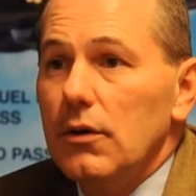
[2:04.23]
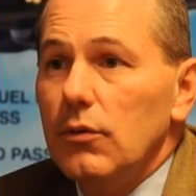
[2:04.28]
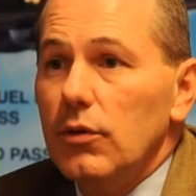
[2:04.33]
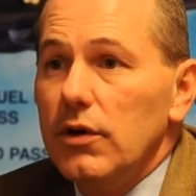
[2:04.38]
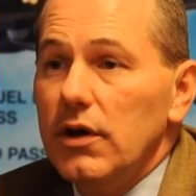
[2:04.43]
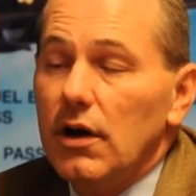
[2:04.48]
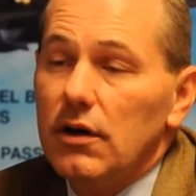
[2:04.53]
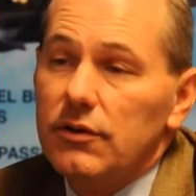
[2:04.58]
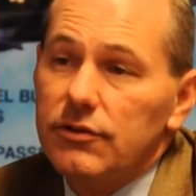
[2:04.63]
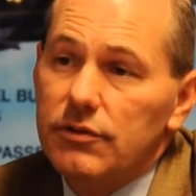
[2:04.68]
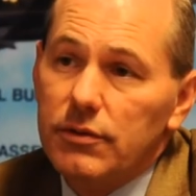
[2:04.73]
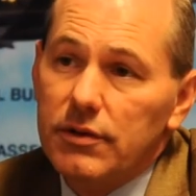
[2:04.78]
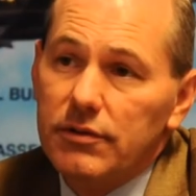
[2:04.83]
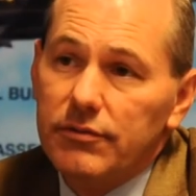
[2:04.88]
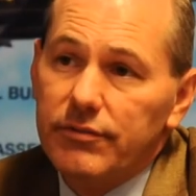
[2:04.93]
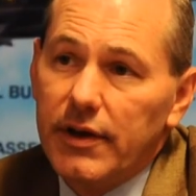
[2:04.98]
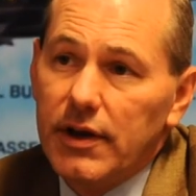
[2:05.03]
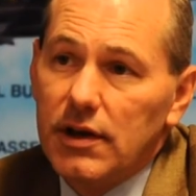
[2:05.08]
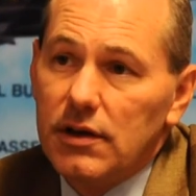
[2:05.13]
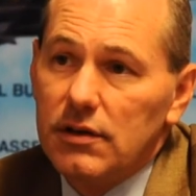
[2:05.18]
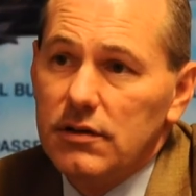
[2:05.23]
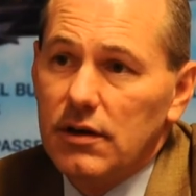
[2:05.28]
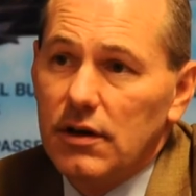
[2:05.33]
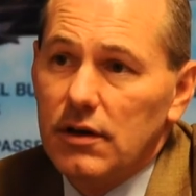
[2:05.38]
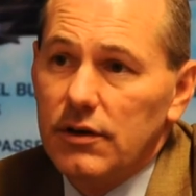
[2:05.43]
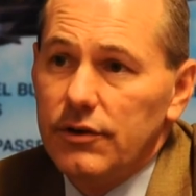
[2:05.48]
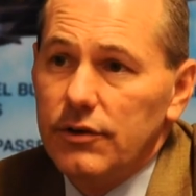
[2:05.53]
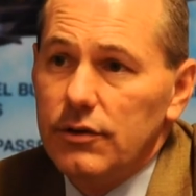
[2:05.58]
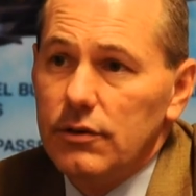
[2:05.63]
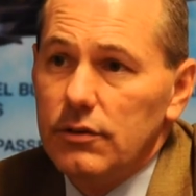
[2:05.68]
We also unveiled
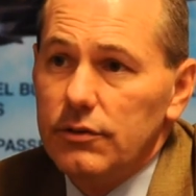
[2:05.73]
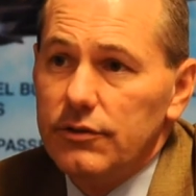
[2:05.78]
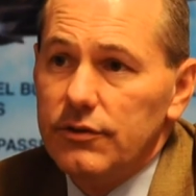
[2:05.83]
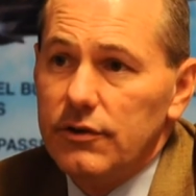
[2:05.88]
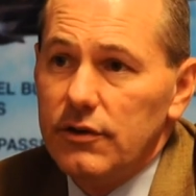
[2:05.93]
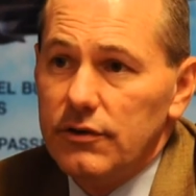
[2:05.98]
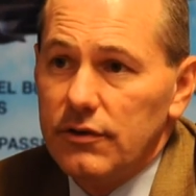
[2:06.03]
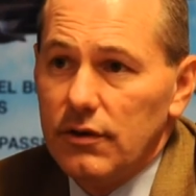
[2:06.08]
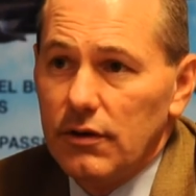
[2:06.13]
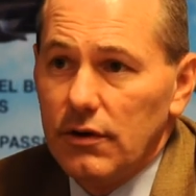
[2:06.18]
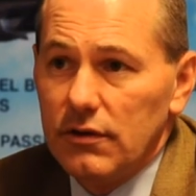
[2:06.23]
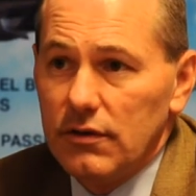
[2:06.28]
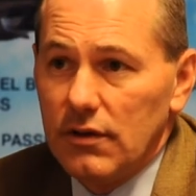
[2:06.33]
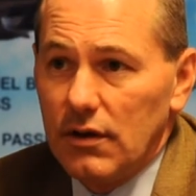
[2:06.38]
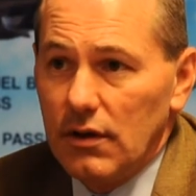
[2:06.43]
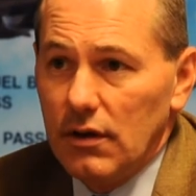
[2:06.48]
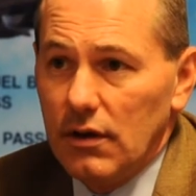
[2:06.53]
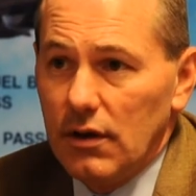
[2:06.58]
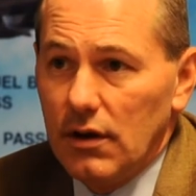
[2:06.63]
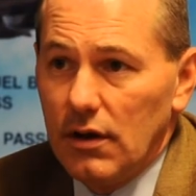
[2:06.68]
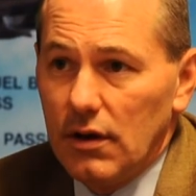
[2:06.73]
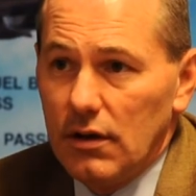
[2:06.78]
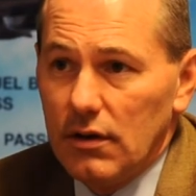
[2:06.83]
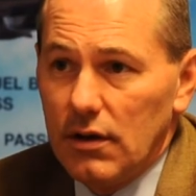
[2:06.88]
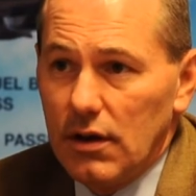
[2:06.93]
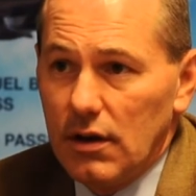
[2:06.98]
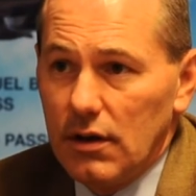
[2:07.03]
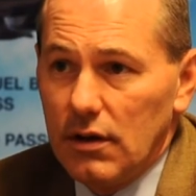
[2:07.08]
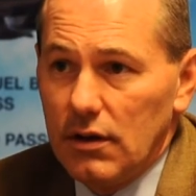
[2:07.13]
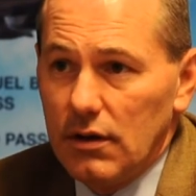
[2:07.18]
our new C-Series
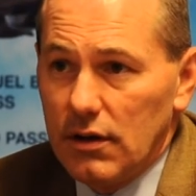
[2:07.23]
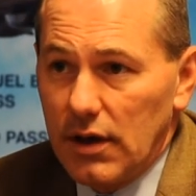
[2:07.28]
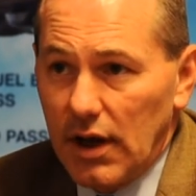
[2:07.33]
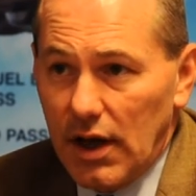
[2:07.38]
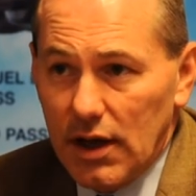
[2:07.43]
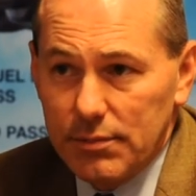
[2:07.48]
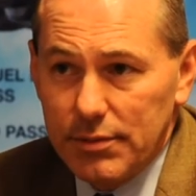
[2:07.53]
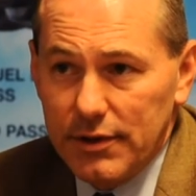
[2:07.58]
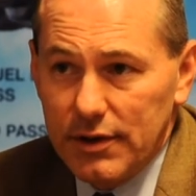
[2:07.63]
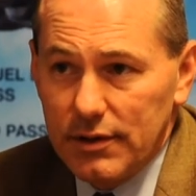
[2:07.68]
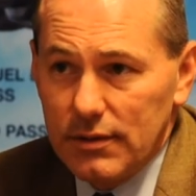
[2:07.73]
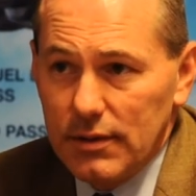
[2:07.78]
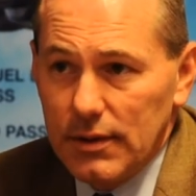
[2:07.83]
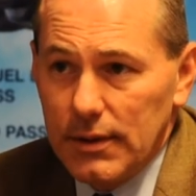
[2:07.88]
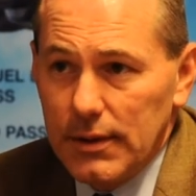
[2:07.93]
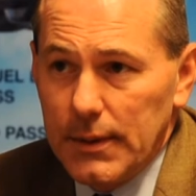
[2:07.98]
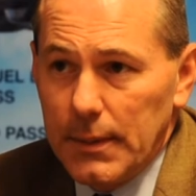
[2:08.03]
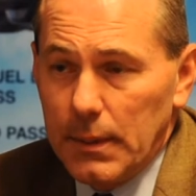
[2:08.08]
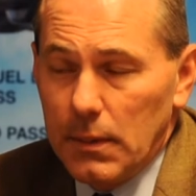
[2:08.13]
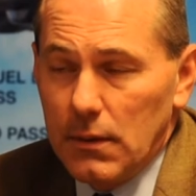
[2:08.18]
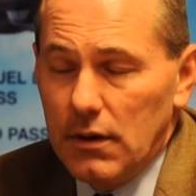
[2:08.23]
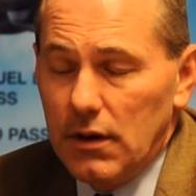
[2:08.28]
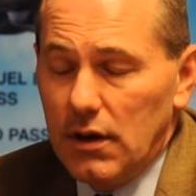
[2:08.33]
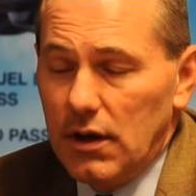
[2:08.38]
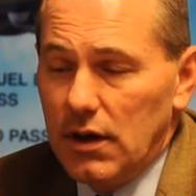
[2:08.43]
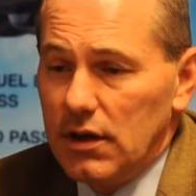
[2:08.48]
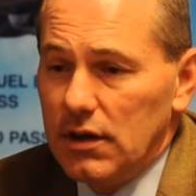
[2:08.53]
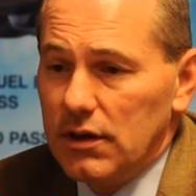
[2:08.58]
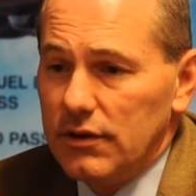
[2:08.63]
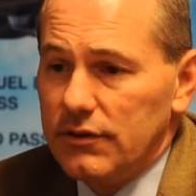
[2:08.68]
cockpit,
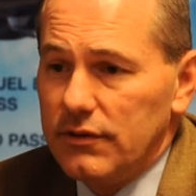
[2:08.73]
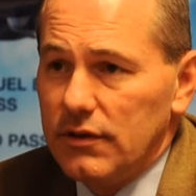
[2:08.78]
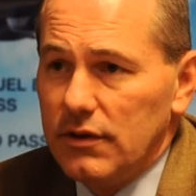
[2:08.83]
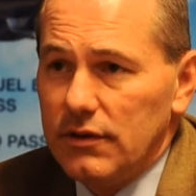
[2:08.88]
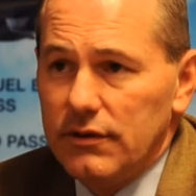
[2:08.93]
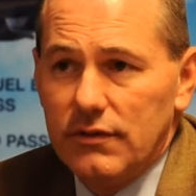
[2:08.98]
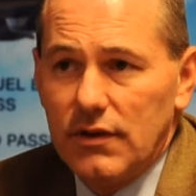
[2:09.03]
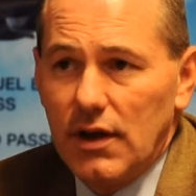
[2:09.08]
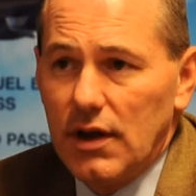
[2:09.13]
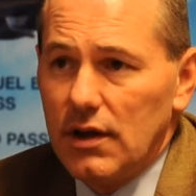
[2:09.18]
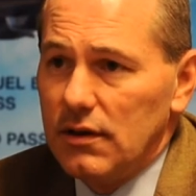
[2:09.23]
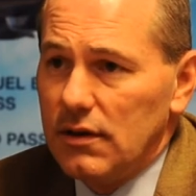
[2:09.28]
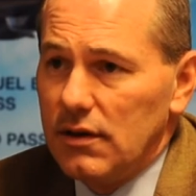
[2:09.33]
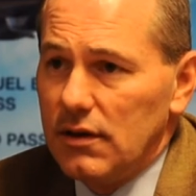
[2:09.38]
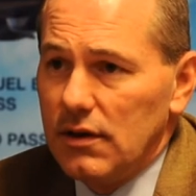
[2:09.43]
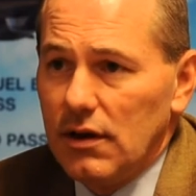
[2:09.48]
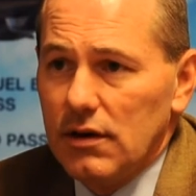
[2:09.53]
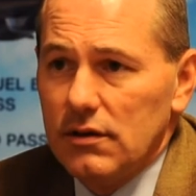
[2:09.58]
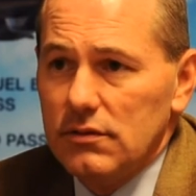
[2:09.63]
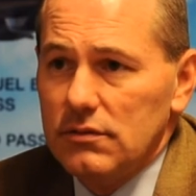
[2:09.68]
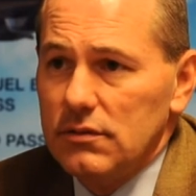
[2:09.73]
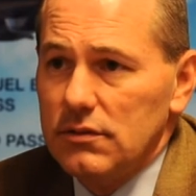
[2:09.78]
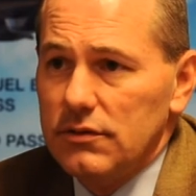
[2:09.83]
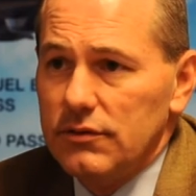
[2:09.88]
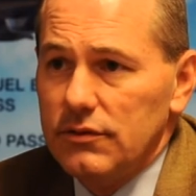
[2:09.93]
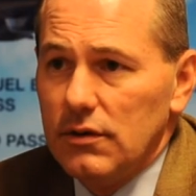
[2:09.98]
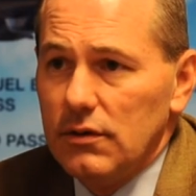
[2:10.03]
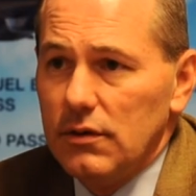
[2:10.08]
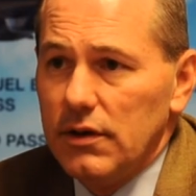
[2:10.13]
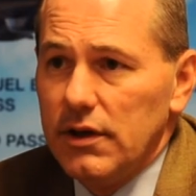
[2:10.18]
and it's state-of-the-art.
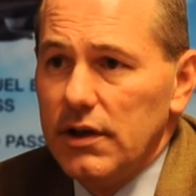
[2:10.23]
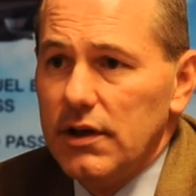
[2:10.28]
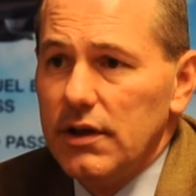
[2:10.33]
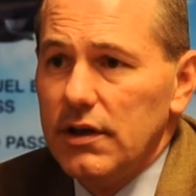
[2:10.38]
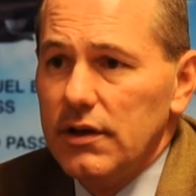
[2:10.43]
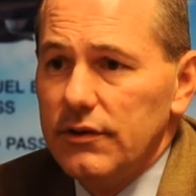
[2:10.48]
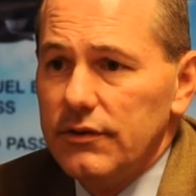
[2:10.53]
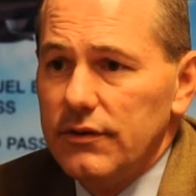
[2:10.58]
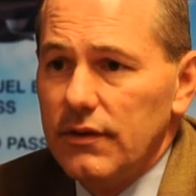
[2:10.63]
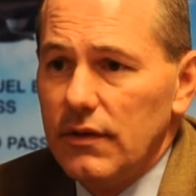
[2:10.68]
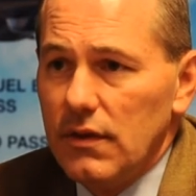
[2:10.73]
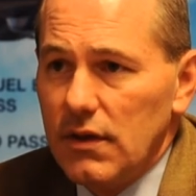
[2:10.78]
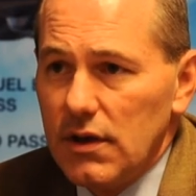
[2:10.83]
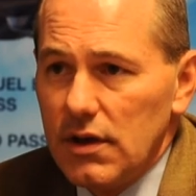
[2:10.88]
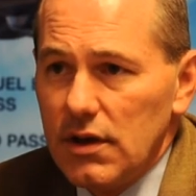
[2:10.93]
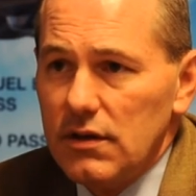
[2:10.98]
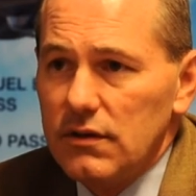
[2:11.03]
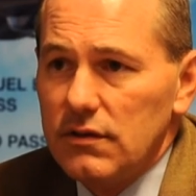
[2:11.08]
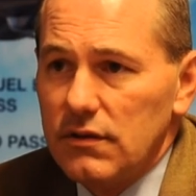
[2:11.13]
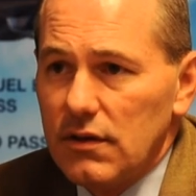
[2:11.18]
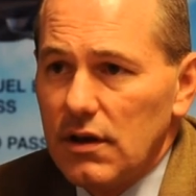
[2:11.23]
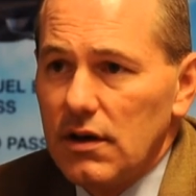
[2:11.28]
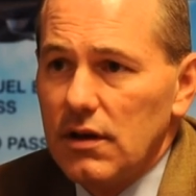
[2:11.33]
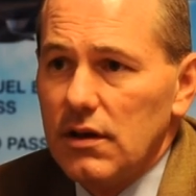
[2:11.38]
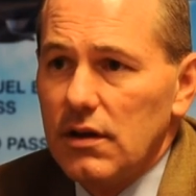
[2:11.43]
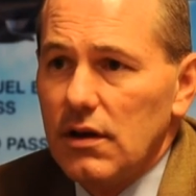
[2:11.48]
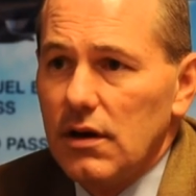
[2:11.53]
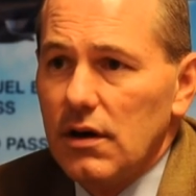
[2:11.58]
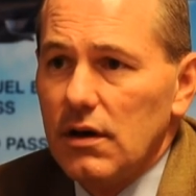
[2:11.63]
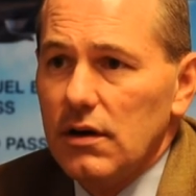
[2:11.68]
So it is the
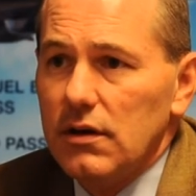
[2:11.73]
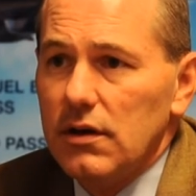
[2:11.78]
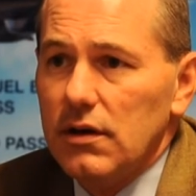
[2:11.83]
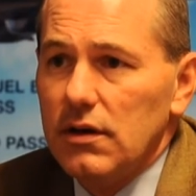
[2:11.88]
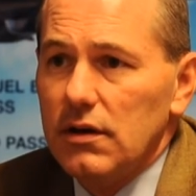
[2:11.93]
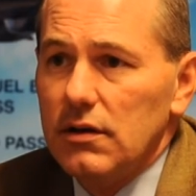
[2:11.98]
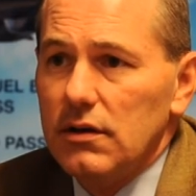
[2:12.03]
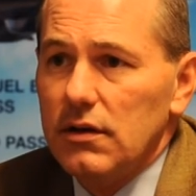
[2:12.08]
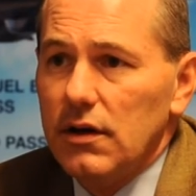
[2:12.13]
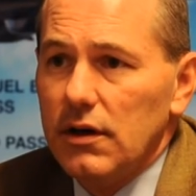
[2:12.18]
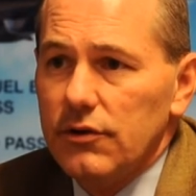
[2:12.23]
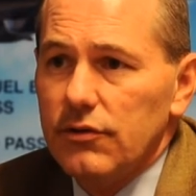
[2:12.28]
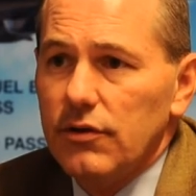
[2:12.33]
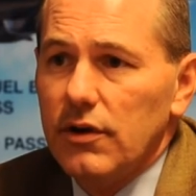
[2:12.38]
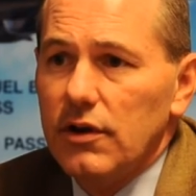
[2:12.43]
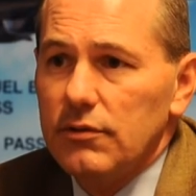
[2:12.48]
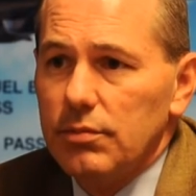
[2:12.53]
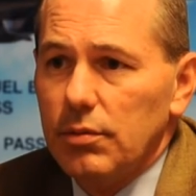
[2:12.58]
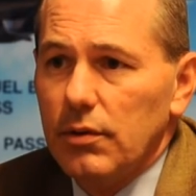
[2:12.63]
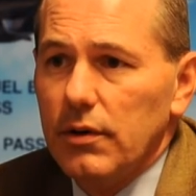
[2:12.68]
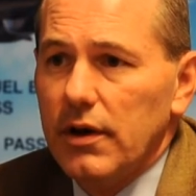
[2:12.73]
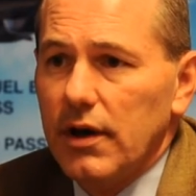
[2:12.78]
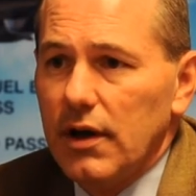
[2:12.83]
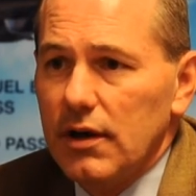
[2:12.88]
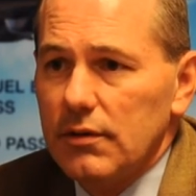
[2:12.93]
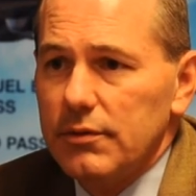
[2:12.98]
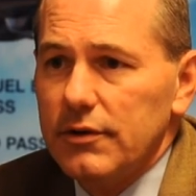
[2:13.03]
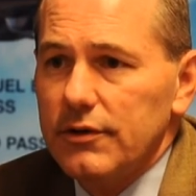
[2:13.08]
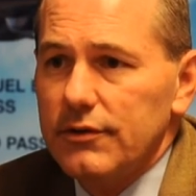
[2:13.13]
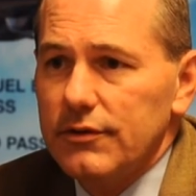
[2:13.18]
state-of-the-art in air transport
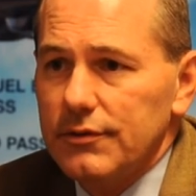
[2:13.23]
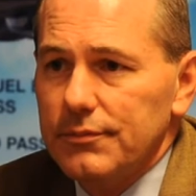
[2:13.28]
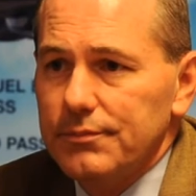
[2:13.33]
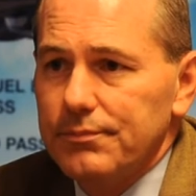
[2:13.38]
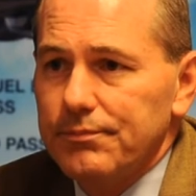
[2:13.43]
cockpits.